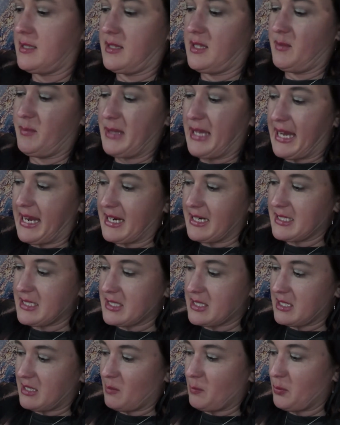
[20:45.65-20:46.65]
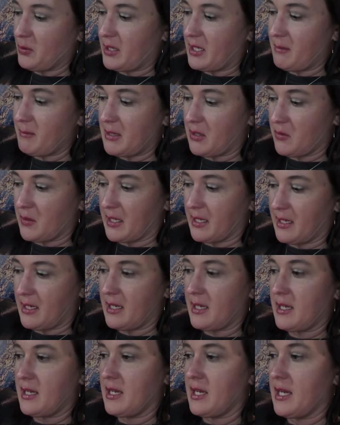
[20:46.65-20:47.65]
The blacks are pretty
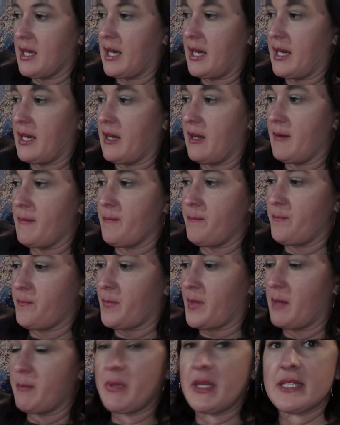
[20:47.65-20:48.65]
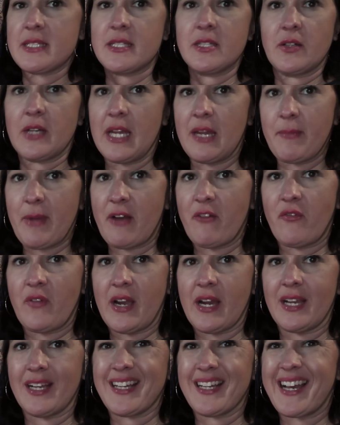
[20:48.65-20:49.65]
muted, um, but it still came out
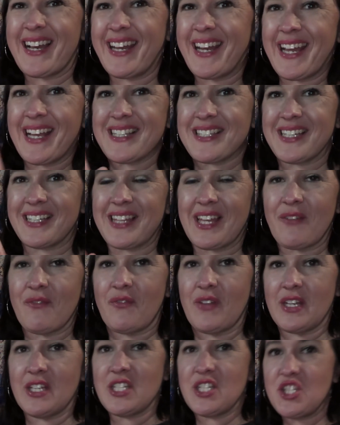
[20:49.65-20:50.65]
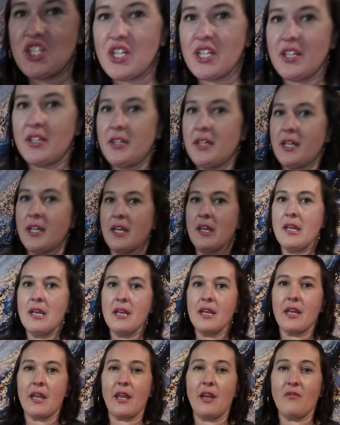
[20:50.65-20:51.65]
fine. It kind of has like that vintagey look,
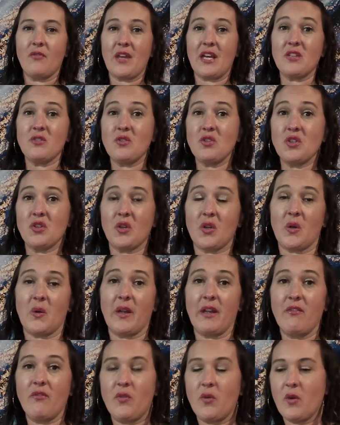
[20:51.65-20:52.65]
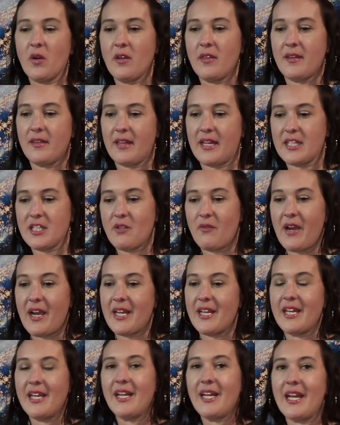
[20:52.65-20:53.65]
and if that's what you're going for, then that's
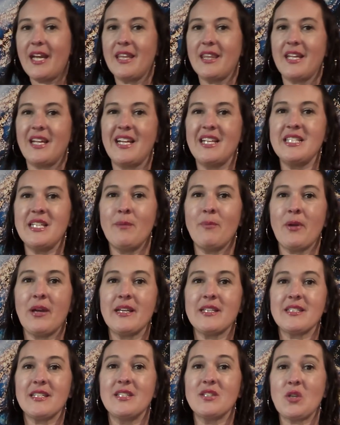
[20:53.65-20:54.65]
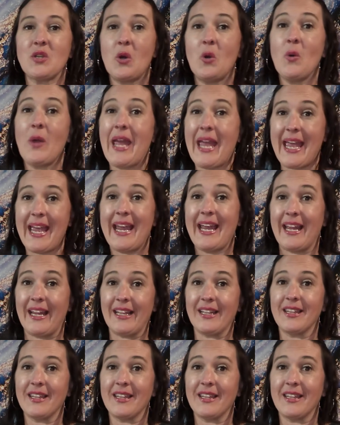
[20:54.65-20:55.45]
fine. And again, the Easy Press is okay.